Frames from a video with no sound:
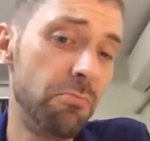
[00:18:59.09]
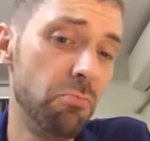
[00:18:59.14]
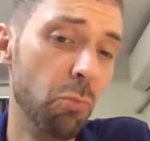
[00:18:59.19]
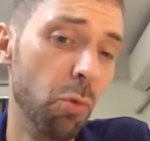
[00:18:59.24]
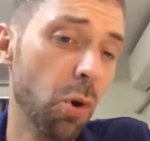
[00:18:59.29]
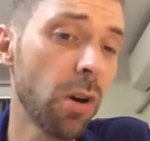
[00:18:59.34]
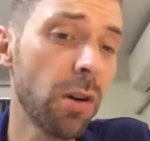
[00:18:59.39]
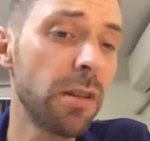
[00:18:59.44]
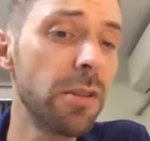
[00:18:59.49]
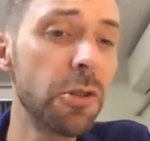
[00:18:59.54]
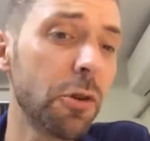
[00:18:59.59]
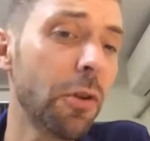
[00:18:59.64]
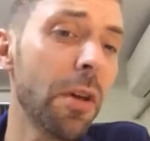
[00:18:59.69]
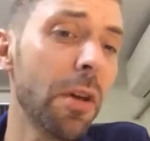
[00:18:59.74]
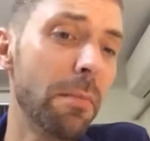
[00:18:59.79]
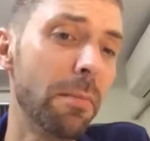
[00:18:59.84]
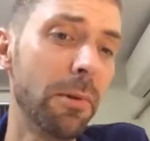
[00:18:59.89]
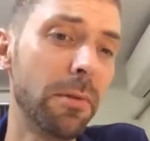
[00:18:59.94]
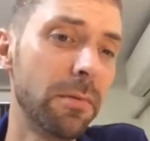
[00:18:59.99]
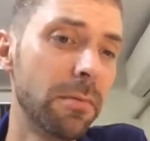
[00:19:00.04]
work
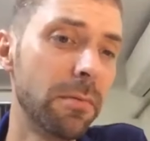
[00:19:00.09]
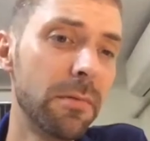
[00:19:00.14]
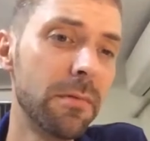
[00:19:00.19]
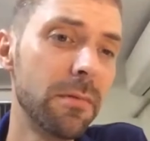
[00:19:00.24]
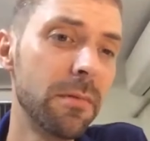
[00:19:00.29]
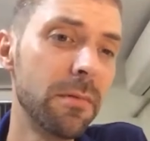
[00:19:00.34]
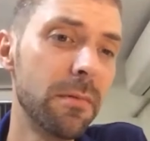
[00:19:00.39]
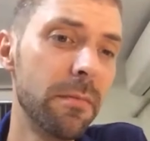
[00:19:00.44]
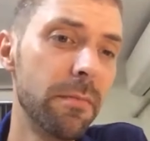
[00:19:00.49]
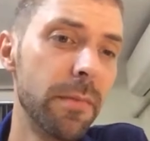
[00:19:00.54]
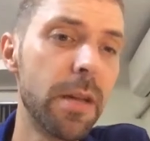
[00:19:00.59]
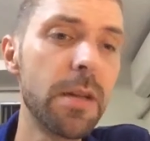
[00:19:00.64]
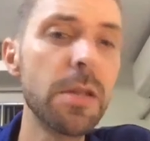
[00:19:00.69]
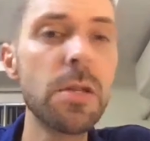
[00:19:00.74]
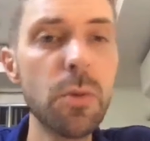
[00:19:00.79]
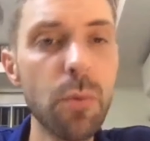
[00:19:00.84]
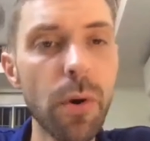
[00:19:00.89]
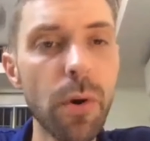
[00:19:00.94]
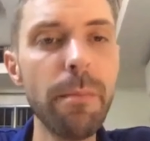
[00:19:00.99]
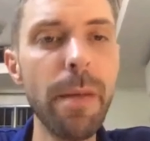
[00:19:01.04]
enjoyable. Because
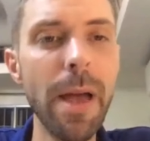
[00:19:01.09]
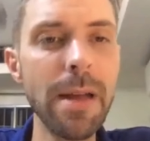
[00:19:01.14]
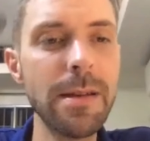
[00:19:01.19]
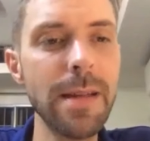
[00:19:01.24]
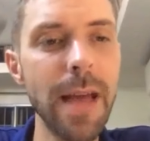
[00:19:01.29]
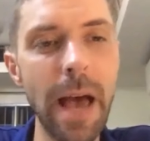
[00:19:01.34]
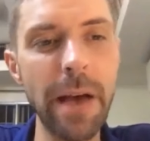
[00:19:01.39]
you were made to have a